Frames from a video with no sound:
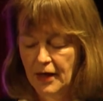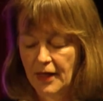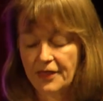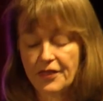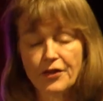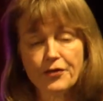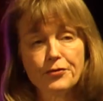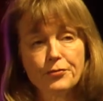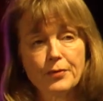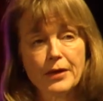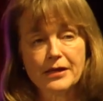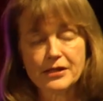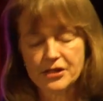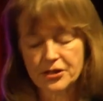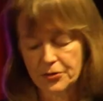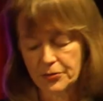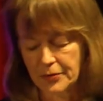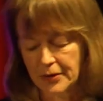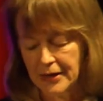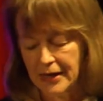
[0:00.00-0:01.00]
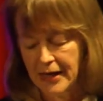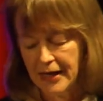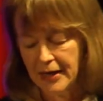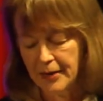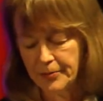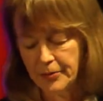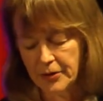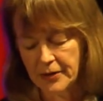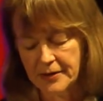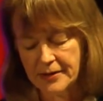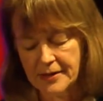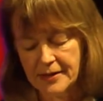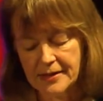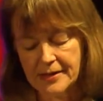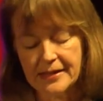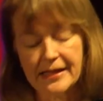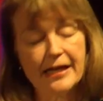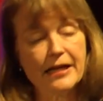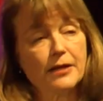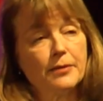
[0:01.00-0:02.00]
The threat to reliable and
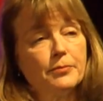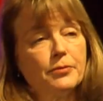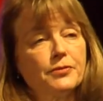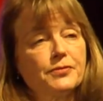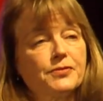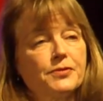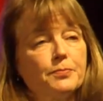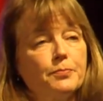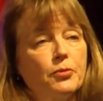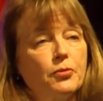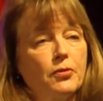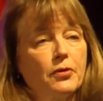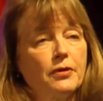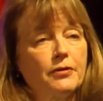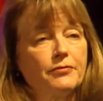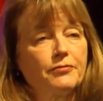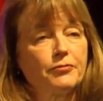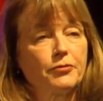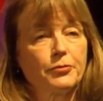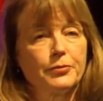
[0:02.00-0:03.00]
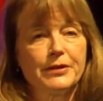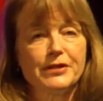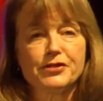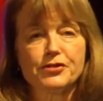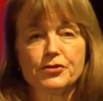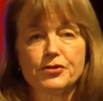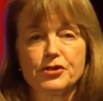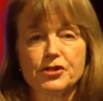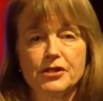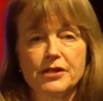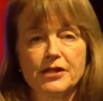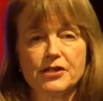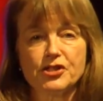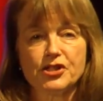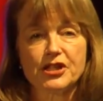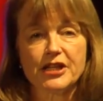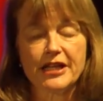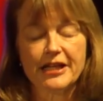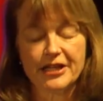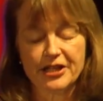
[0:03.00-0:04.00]
sustainable support for research and
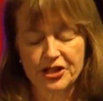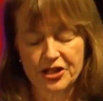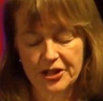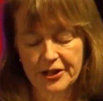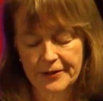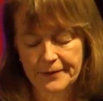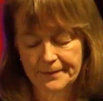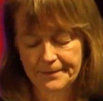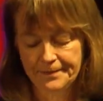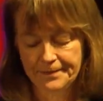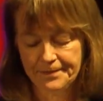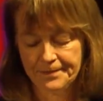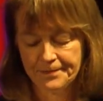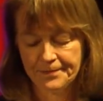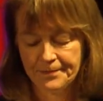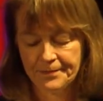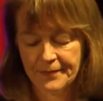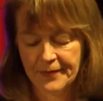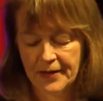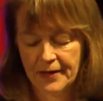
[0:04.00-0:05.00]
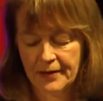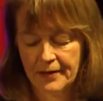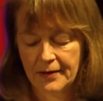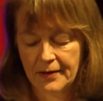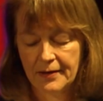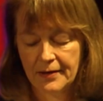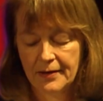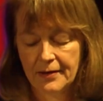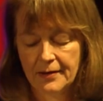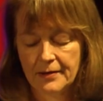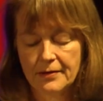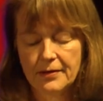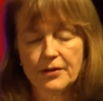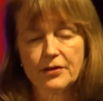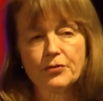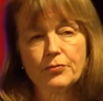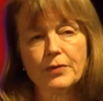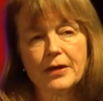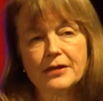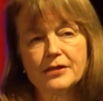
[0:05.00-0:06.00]
education, the
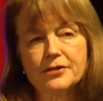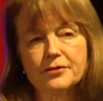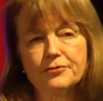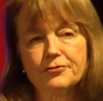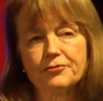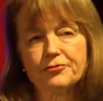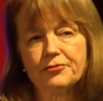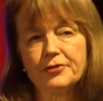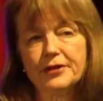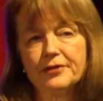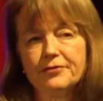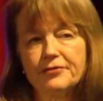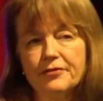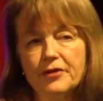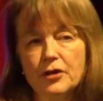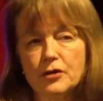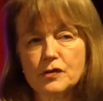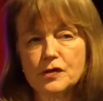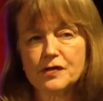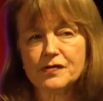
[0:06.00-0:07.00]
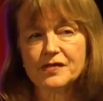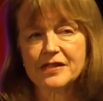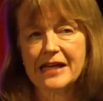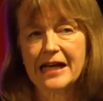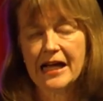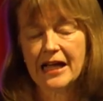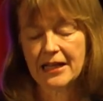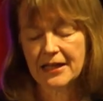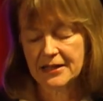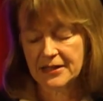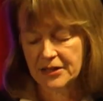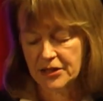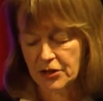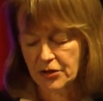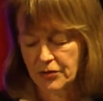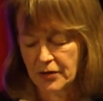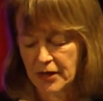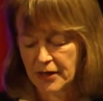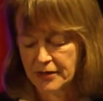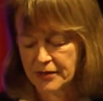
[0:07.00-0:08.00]
threat to free flows of talent
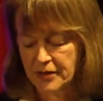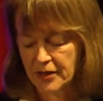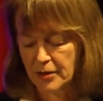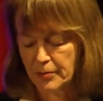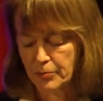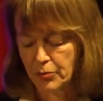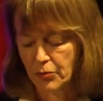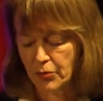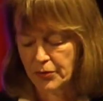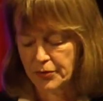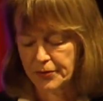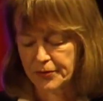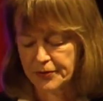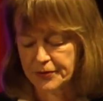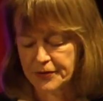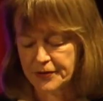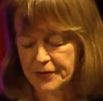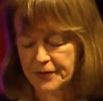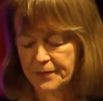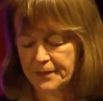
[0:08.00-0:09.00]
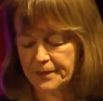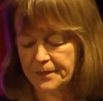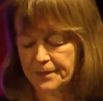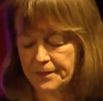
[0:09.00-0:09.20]
across our borders,